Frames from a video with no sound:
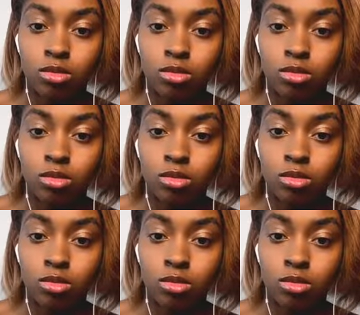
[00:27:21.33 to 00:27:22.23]

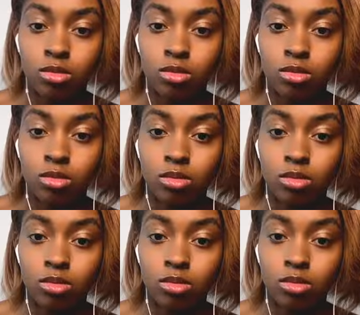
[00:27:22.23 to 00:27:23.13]

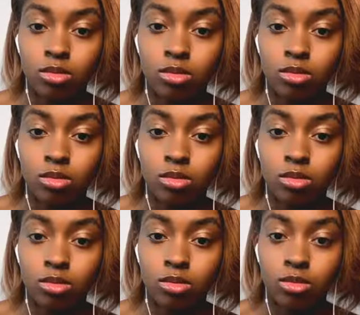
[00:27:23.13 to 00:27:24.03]

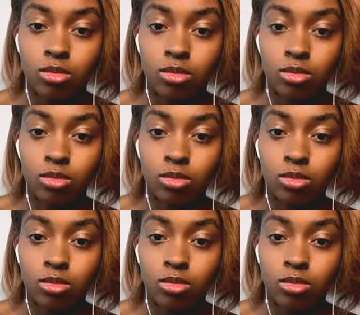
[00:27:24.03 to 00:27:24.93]

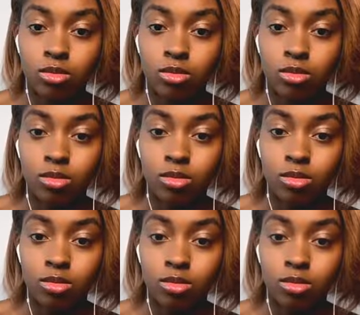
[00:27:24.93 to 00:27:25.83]

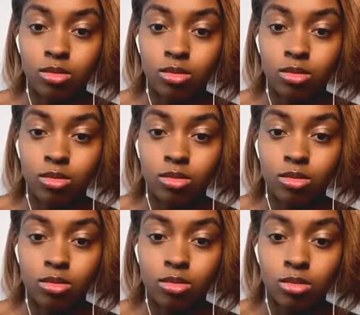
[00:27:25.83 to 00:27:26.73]

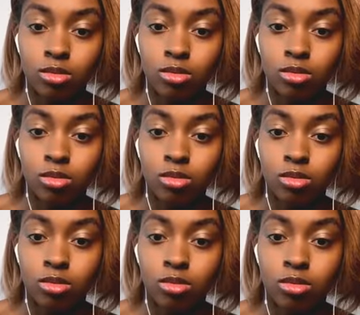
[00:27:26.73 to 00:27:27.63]

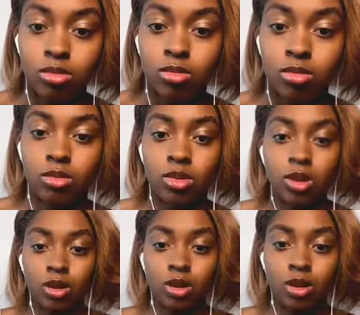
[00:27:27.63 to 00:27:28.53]

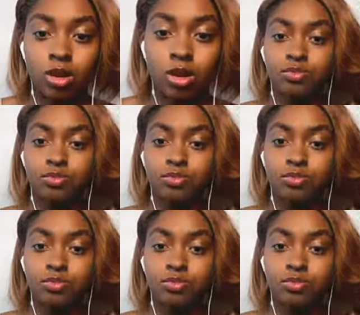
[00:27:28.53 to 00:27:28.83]
(silent)